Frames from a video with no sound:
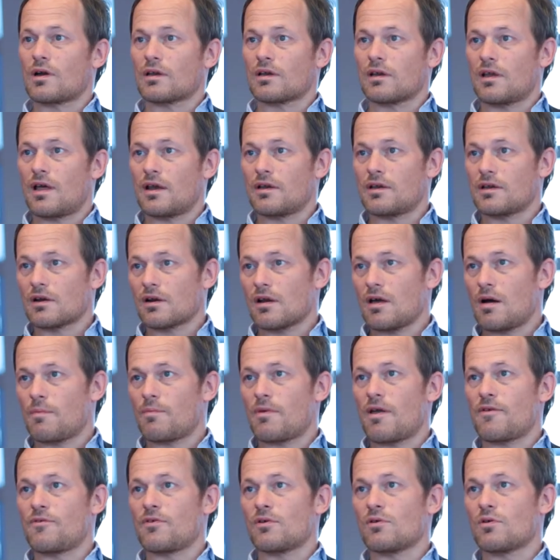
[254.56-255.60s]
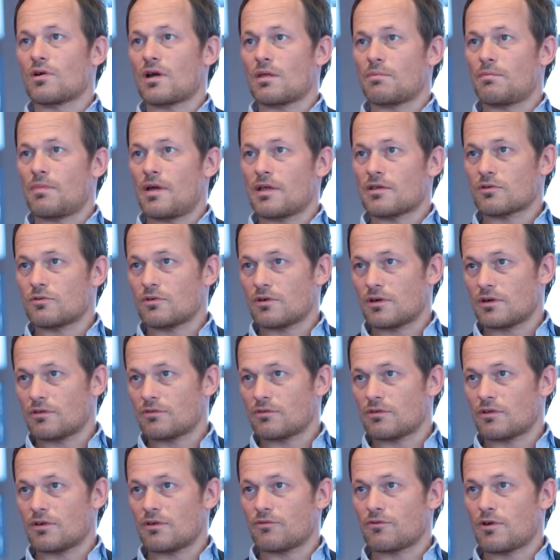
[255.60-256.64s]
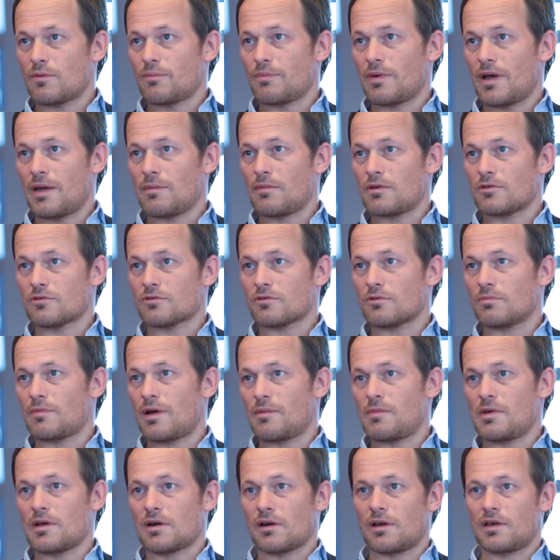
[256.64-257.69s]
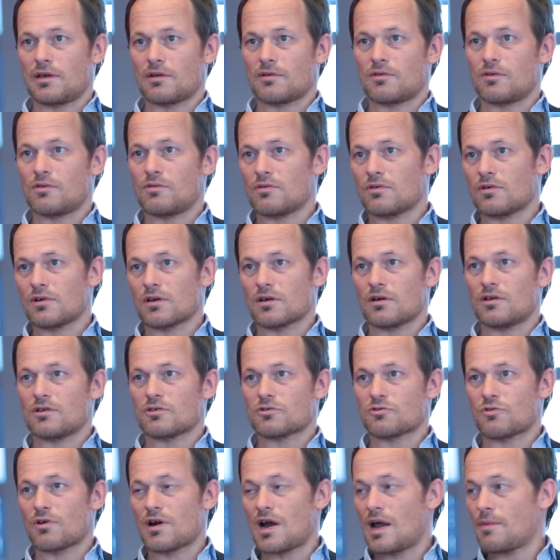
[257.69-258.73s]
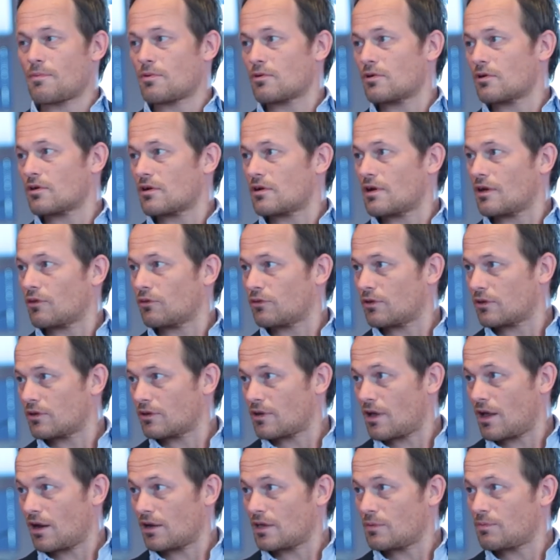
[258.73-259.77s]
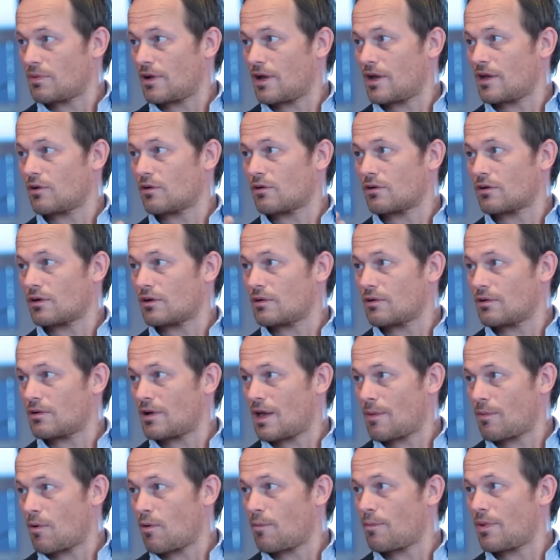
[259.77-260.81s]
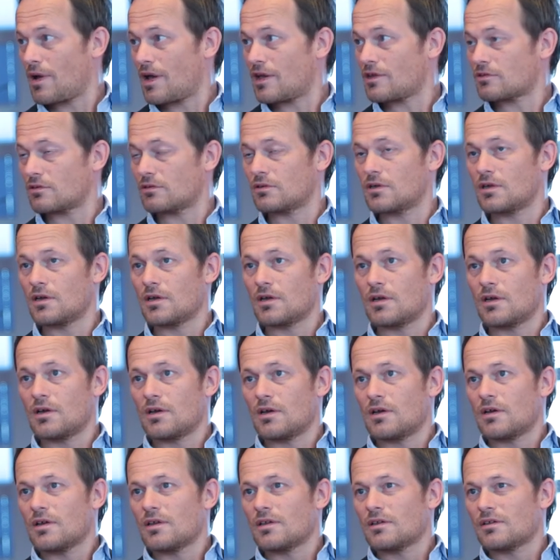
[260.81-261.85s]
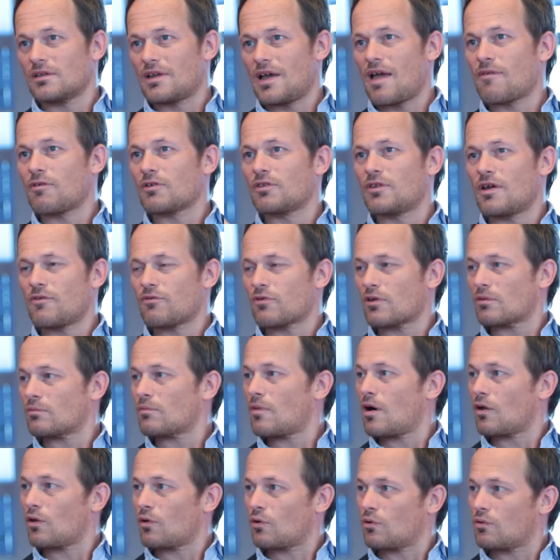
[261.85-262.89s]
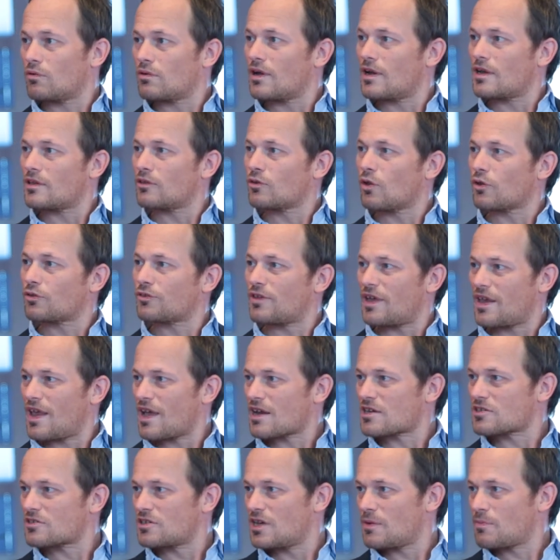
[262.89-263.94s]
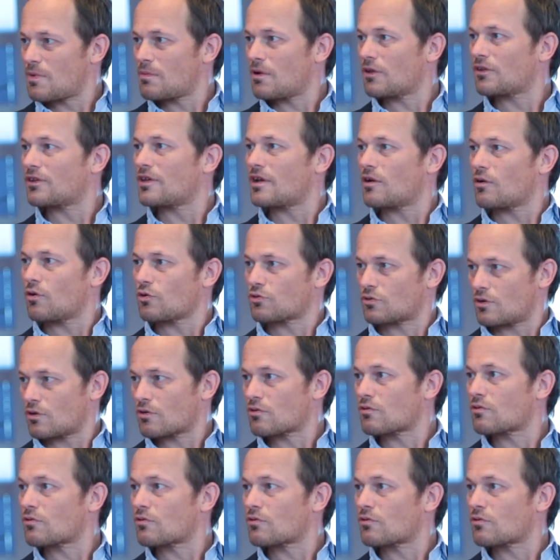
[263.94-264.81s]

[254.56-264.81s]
at Lending Club, if you look at Bitcoin for, for payments, or maybe Clinkle or Stripe or the Alipay or Apple Pay, so they have a different model. Not 10x cheaper, but they're also